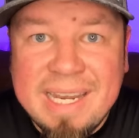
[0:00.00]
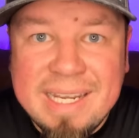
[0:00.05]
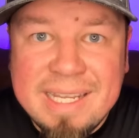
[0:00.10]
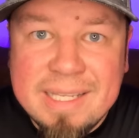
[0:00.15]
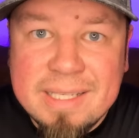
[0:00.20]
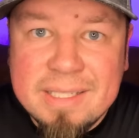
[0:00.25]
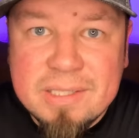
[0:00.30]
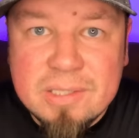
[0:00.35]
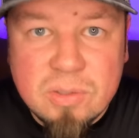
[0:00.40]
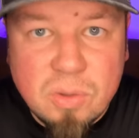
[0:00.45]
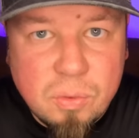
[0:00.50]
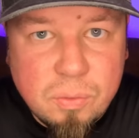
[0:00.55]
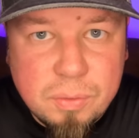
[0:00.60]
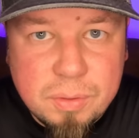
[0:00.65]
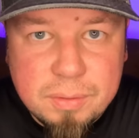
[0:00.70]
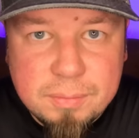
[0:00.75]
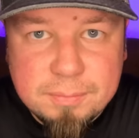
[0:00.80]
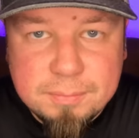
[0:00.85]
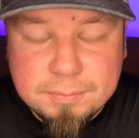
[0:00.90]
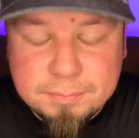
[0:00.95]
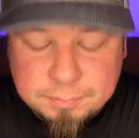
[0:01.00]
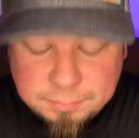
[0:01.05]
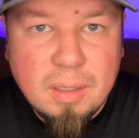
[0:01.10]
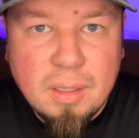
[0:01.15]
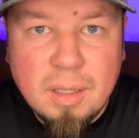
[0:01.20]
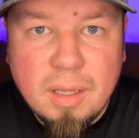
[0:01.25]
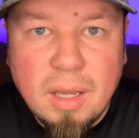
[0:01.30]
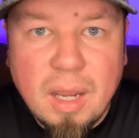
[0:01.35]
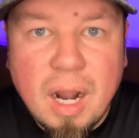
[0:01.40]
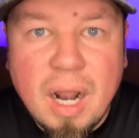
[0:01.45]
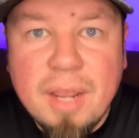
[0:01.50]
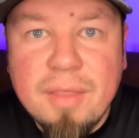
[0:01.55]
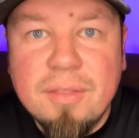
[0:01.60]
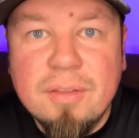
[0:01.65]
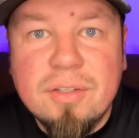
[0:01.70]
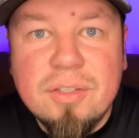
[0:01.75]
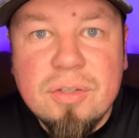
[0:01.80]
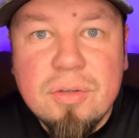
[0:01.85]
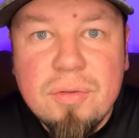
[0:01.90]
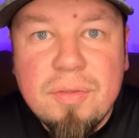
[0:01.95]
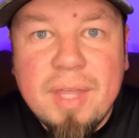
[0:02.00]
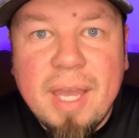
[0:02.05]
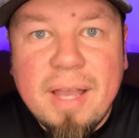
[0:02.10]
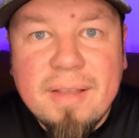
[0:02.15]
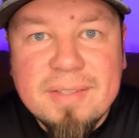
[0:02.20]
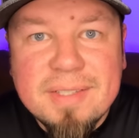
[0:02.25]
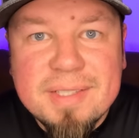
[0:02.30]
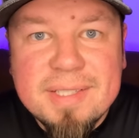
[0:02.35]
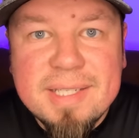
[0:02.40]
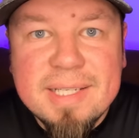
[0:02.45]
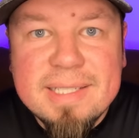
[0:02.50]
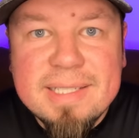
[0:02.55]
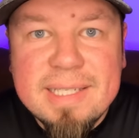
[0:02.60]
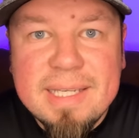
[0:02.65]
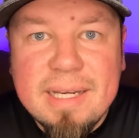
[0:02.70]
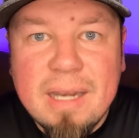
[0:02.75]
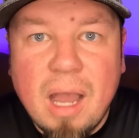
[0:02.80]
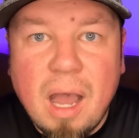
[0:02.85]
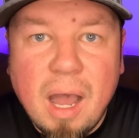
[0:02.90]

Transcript: and it sold. All right, the 2016